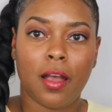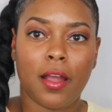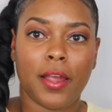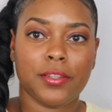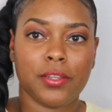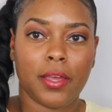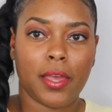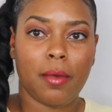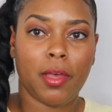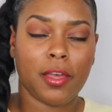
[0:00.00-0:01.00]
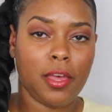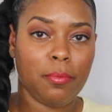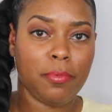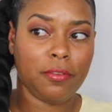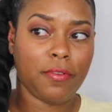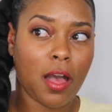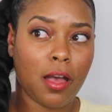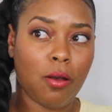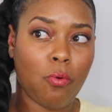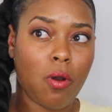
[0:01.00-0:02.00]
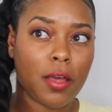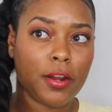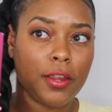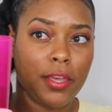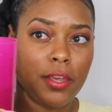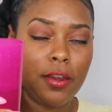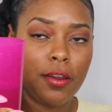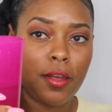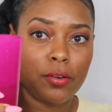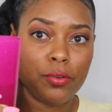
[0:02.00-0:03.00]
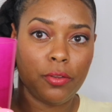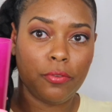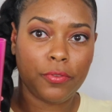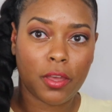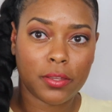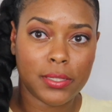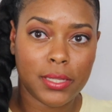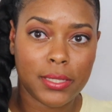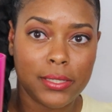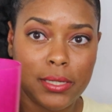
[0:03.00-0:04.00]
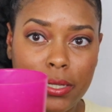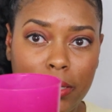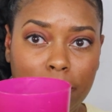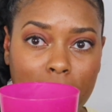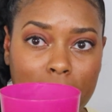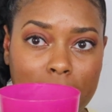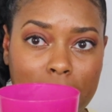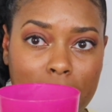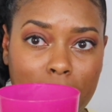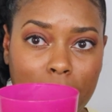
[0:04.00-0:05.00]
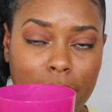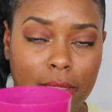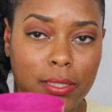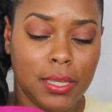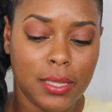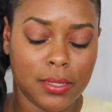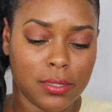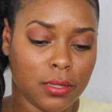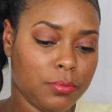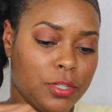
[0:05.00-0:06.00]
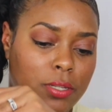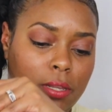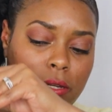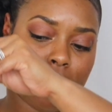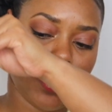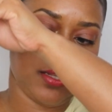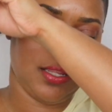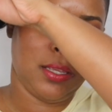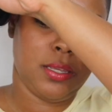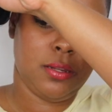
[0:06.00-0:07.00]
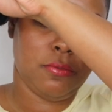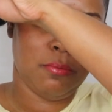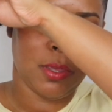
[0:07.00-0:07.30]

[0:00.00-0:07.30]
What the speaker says: Alright, so I got my cup of hot water here. I don't know if y'all can see the steam, but it's steaming. So I'm just going to take the end of